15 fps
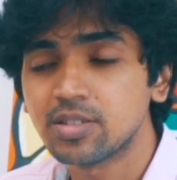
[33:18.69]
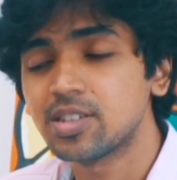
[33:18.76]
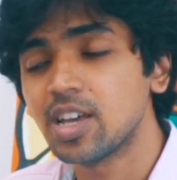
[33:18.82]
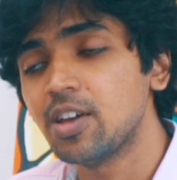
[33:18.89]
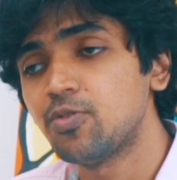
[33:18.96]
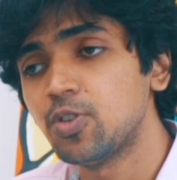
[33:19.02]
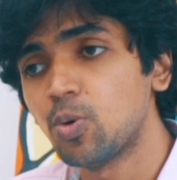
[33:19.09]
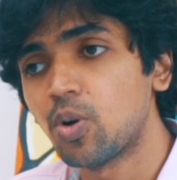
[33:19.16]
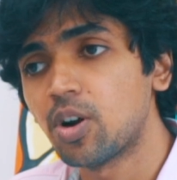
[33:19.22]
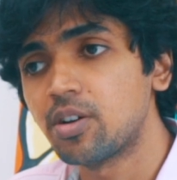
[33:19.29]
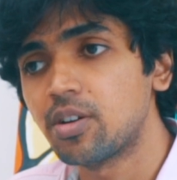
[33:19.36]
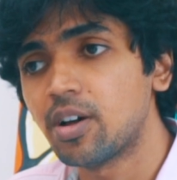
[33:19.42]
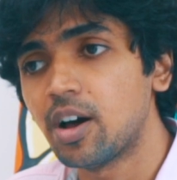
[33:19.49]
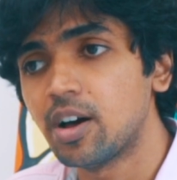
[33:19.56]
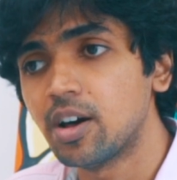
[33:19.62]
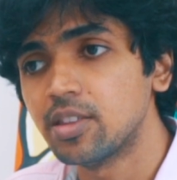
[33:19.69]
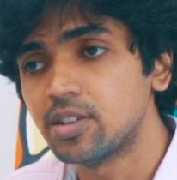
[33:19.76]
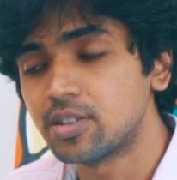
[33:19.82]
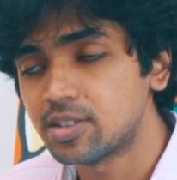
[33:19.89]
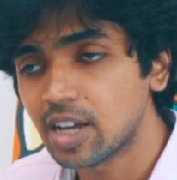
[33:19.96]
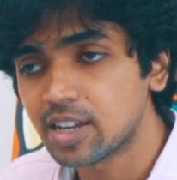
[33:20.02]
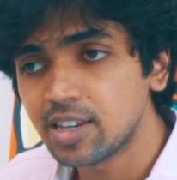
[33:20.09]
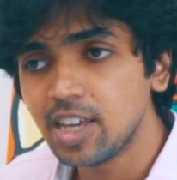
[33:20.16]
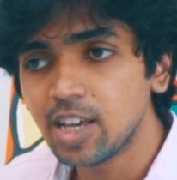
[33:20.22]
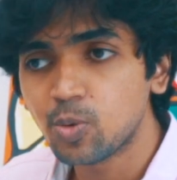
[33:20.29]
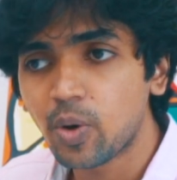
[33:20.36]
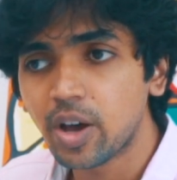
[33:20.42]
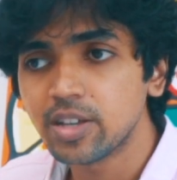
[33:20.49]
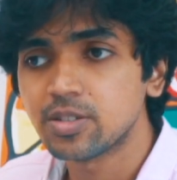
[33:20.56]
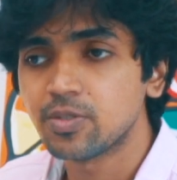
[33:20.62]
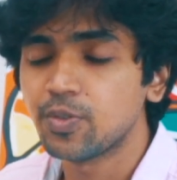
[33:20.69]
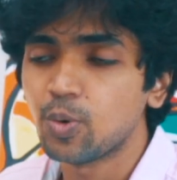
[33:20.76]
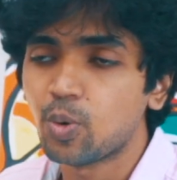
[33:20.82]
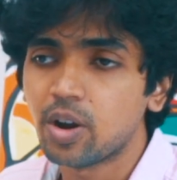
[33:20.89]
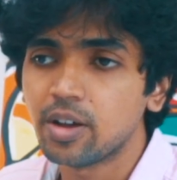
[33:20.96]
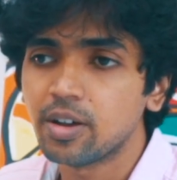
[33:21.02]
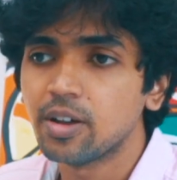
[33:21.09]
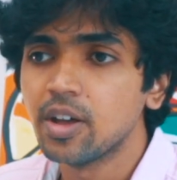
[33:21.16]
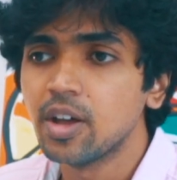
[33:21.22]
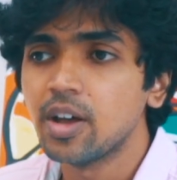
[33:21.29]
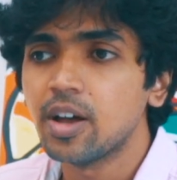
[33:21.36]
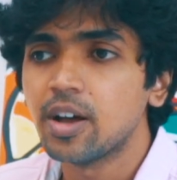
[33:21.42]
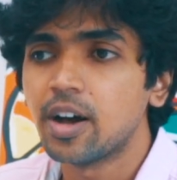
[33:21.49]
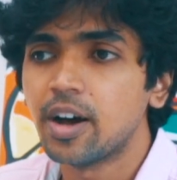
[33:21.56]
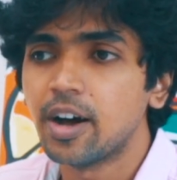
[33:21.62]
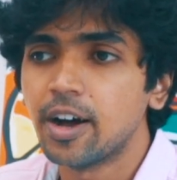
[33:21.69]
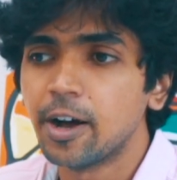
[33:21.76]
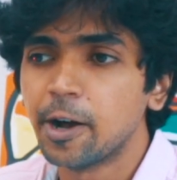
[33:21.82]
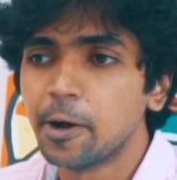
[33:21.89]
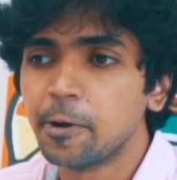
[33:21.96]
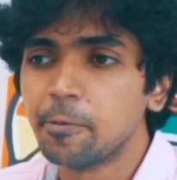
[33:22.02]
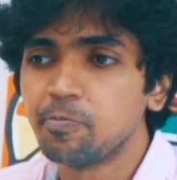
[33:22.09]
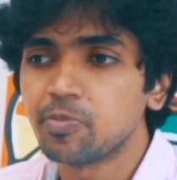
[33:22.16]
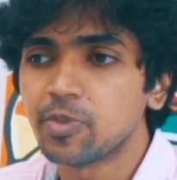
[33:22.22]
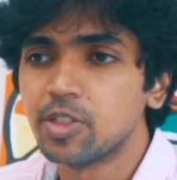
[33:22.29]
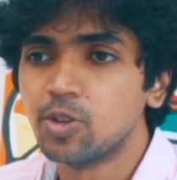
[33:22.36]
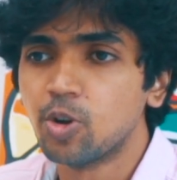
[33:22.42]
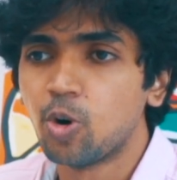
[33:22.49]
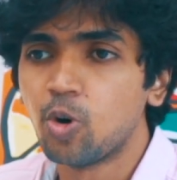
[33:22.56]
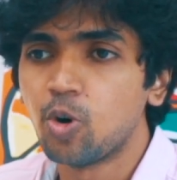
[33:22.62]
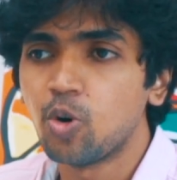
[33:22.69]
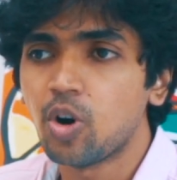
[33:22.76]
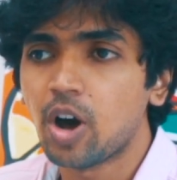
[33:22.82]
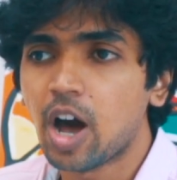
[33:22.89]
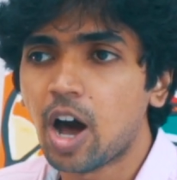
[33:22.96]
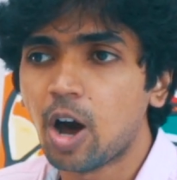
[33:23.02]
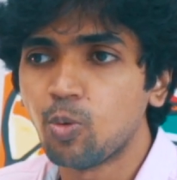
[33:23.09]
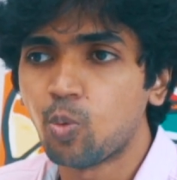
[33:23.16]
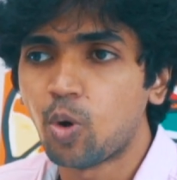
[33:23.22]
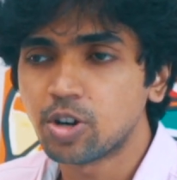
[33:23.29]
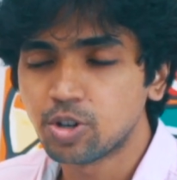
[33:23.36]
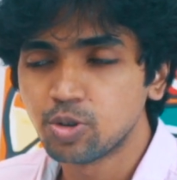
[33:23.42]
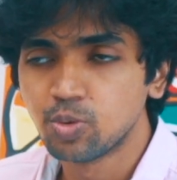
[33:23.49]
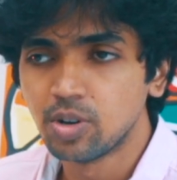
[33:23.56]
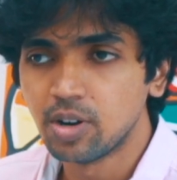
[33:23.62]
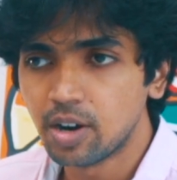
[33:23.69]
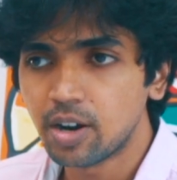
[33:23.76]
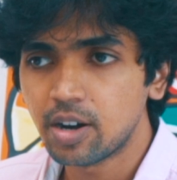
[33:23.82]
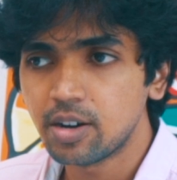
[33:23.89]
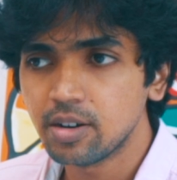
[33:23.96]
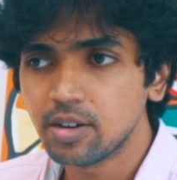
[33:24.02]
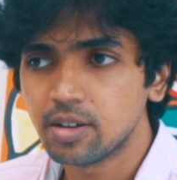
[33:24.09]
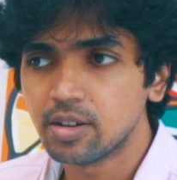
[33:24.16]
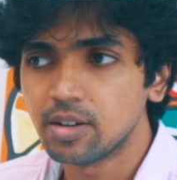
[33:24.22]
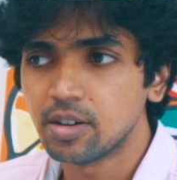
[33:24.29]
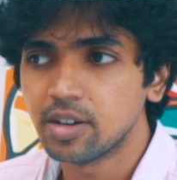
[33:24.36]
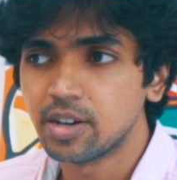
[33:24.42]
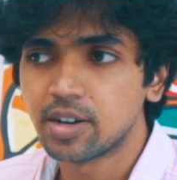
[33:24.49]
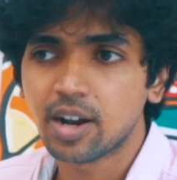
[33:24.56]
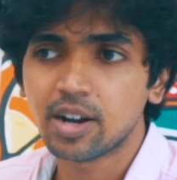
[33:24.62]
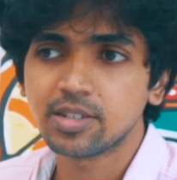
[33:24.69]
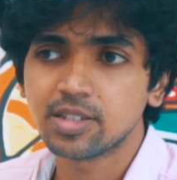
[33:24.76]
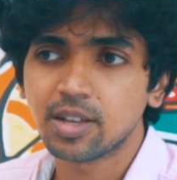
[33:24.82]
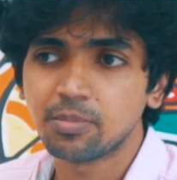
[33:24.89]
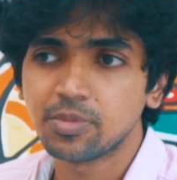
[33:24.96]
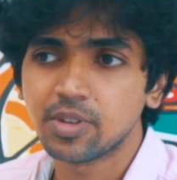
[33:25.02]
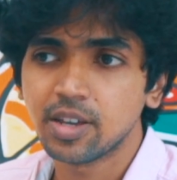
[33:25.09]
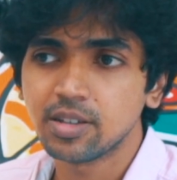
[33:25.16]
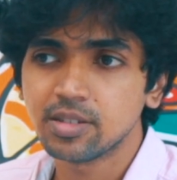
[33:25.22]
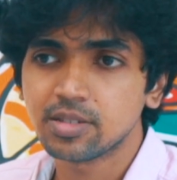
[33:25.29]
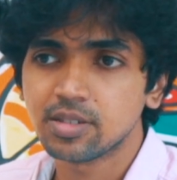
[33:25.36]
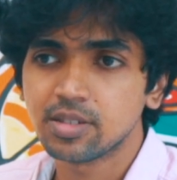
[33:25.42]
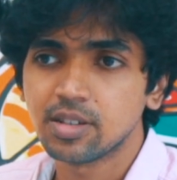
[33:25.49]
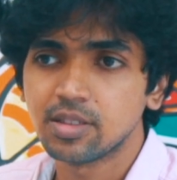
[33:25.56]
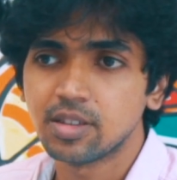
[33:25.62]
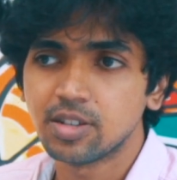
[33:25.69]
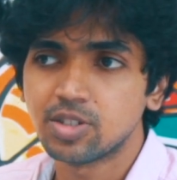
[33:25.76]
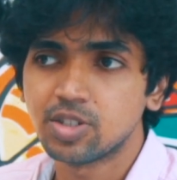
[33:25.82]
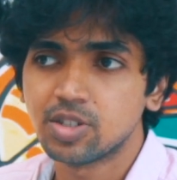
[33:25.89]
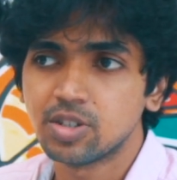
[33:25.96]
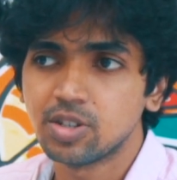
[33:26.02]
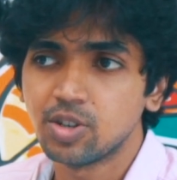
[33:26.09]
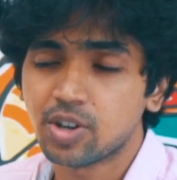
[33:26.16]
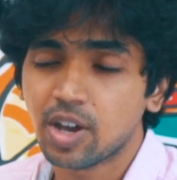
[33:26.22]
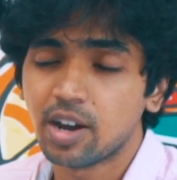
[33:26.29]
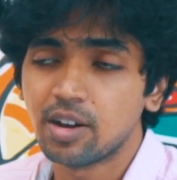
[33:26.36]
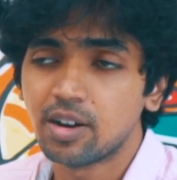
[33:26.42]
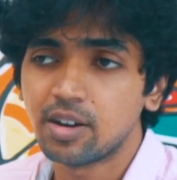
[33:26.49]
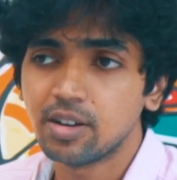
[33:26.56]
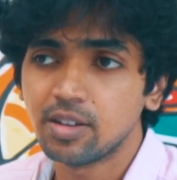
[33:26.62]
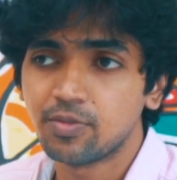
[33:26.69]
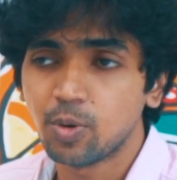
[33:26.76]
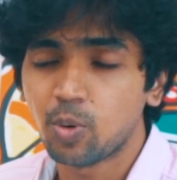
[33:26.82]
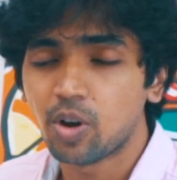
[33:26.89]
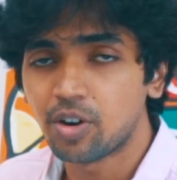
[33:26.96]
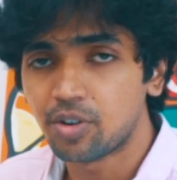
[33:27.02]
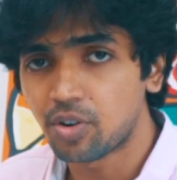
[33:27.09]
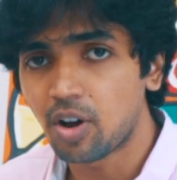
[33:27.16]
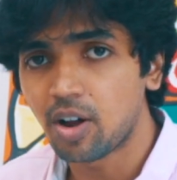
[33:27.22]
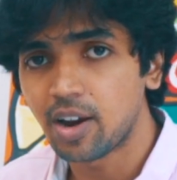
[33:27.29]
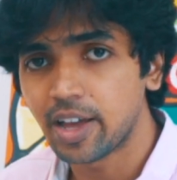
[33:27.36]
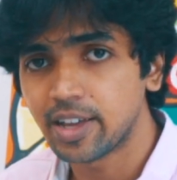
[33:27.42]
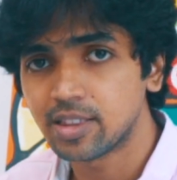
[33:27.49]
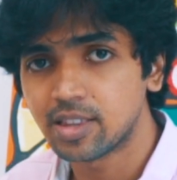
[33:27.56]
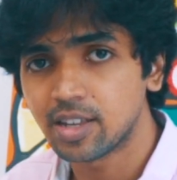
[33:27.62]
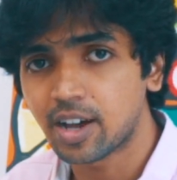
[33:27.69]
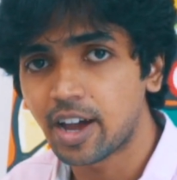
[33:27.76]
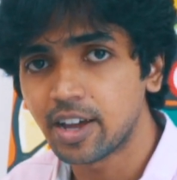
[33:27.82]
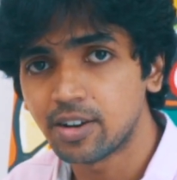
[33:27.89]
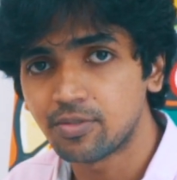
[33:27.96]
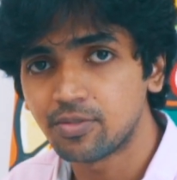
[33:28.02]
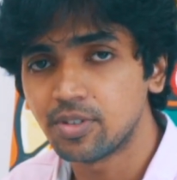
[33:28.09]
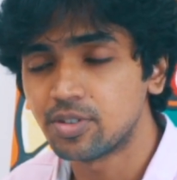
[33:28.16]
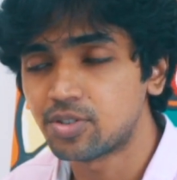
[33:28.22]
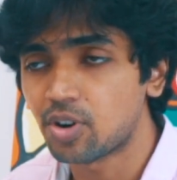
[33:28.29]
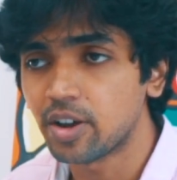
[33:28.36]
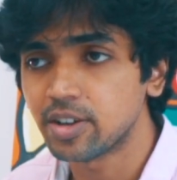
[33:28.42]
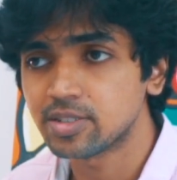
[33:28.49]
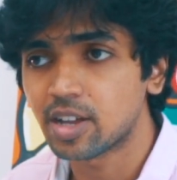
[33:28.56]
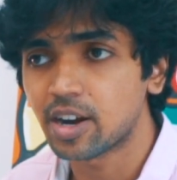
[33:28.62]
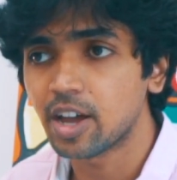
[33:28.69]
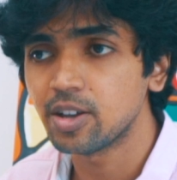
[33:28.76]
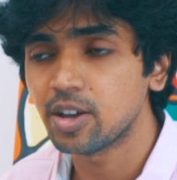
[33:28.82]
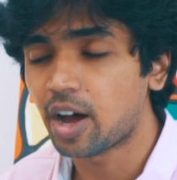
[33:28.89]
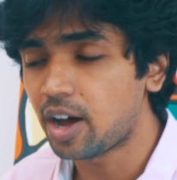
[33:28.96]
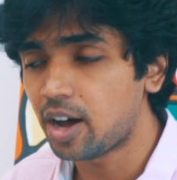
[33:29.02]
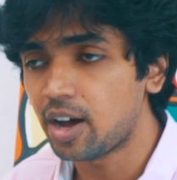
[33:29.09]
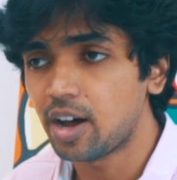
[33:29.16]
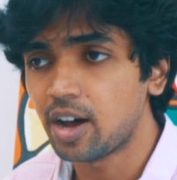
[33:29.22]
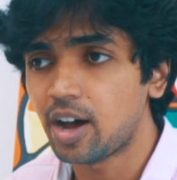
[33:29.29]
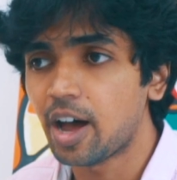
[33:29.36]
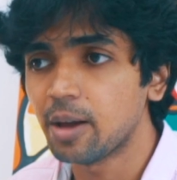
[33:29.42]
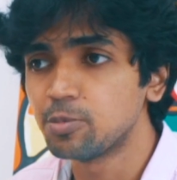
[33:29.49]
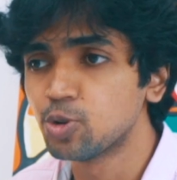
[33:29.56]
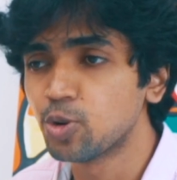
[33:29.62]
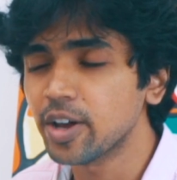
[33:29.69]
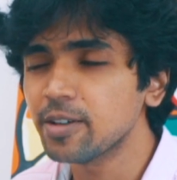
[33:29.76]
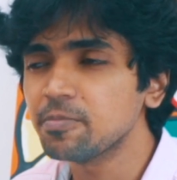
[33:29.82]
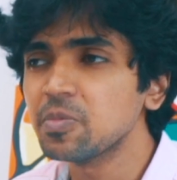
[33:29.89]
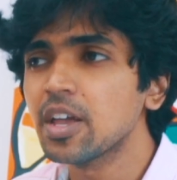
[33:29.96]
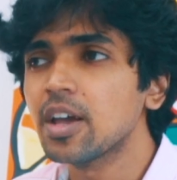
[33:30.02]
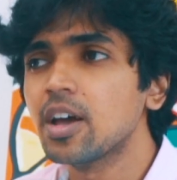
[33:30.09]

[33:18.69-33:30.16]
Say, if you want to, the technique-wise, if you want to know what to learn, here are some things that you can learn if you want to draw like the kind of drawings that I'm doing.